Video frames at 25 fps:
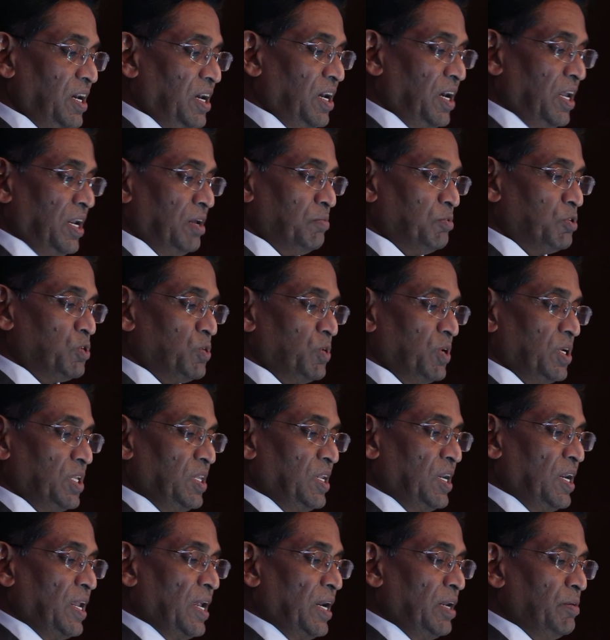And I'm sure
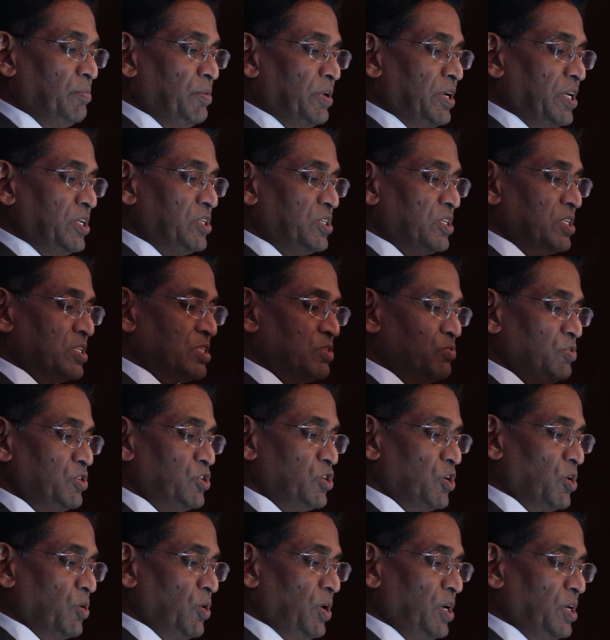the deliberations which
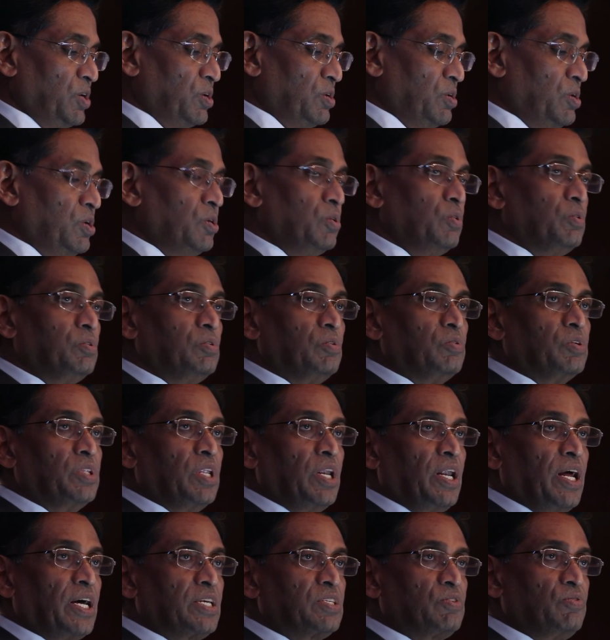you're going to do over
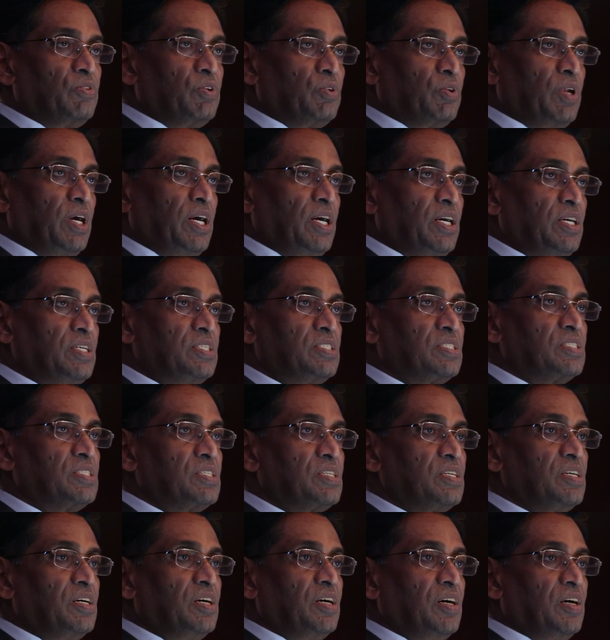the next few days
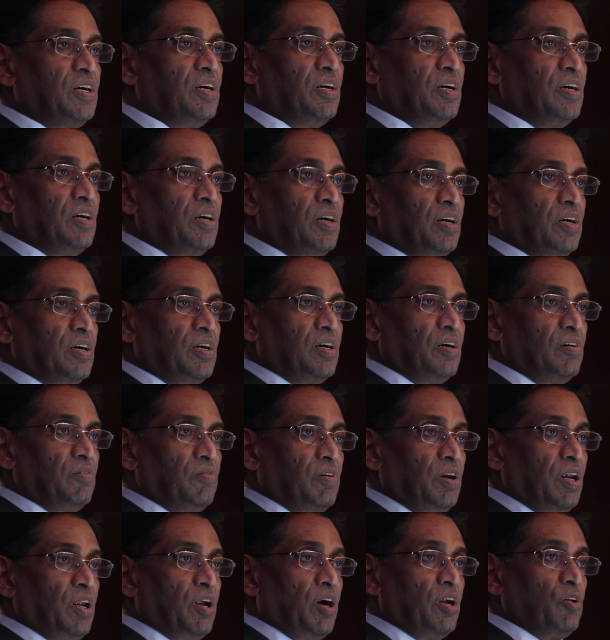
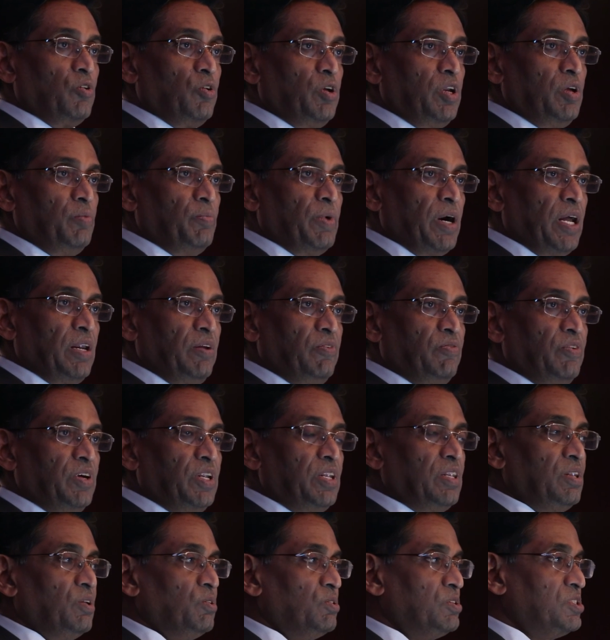will not only
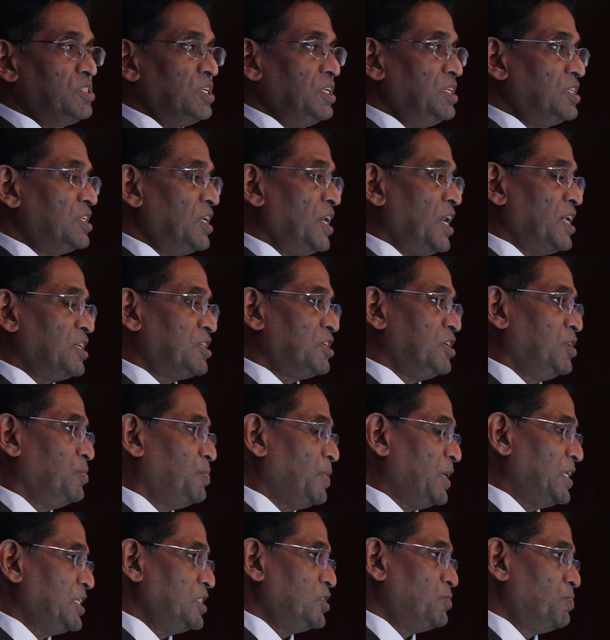benefit those international
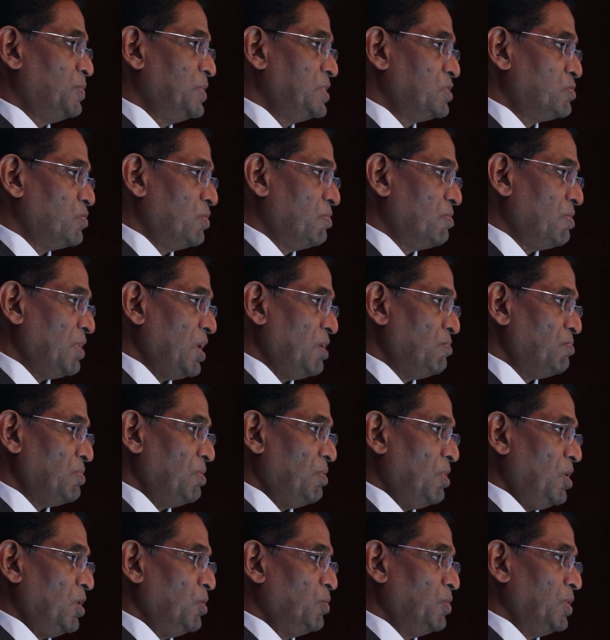participants who have come
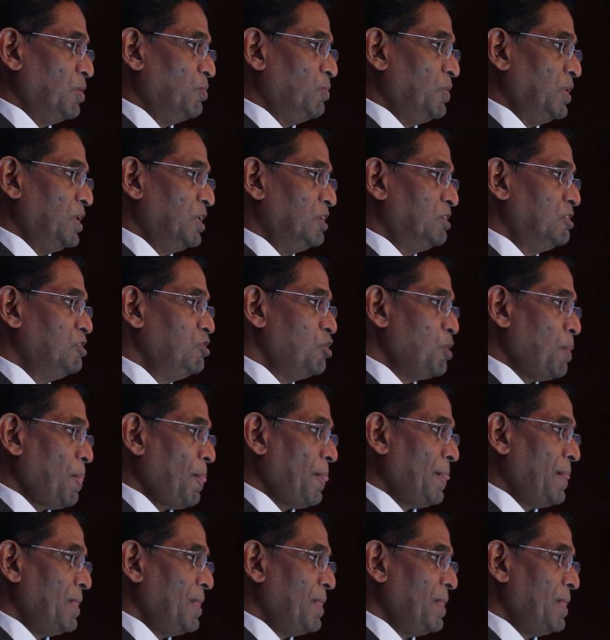from all over the world,